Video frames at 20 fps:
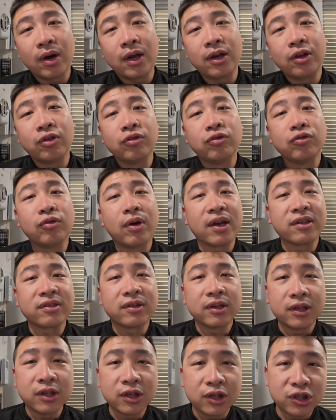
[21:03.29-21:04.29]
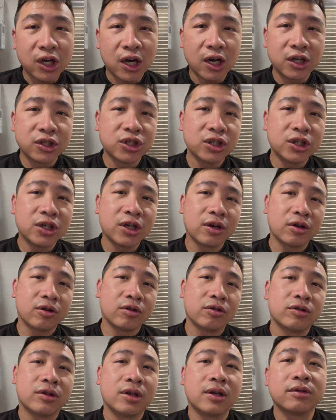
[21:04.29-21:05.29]
I need to do external charging and
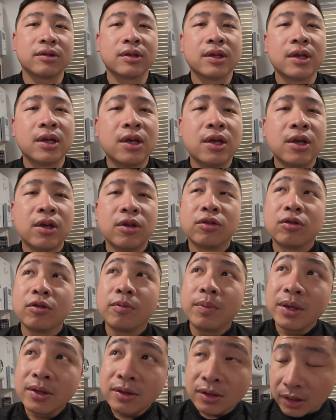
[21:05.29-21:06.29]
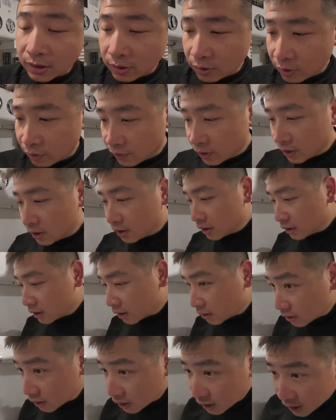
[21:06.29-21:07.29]
all these things? So basically over here
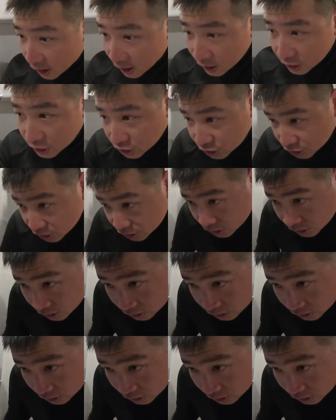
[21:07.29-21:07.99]
there's a gauge.